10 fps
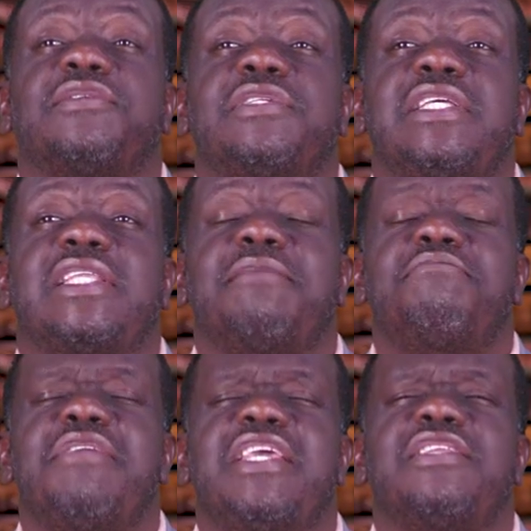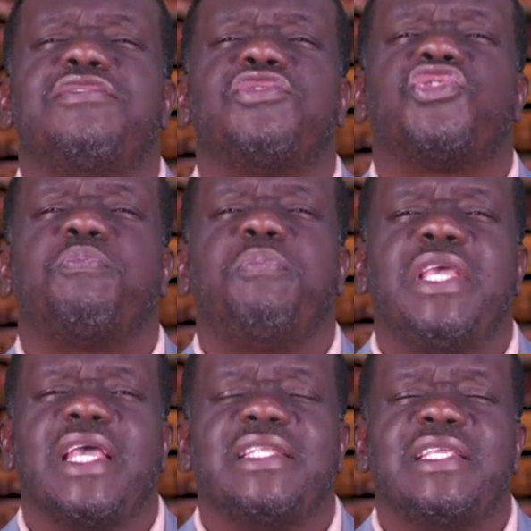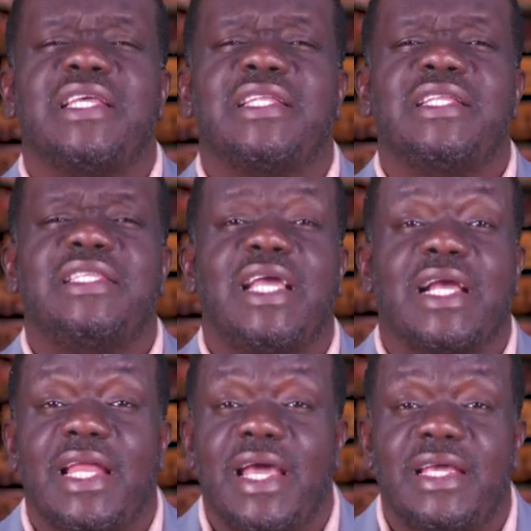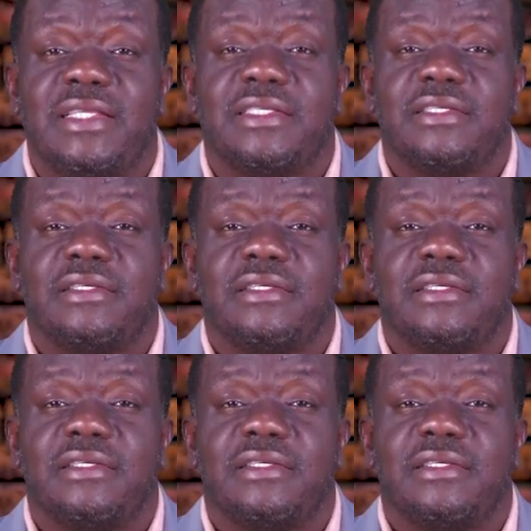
on it and begin to speak and, and, and declare it.